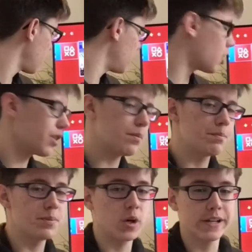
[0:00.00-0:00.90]
you got the
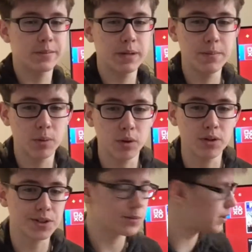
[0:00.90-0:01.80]
USB
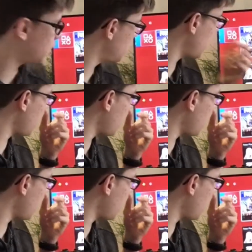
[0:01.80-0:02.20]
port, which you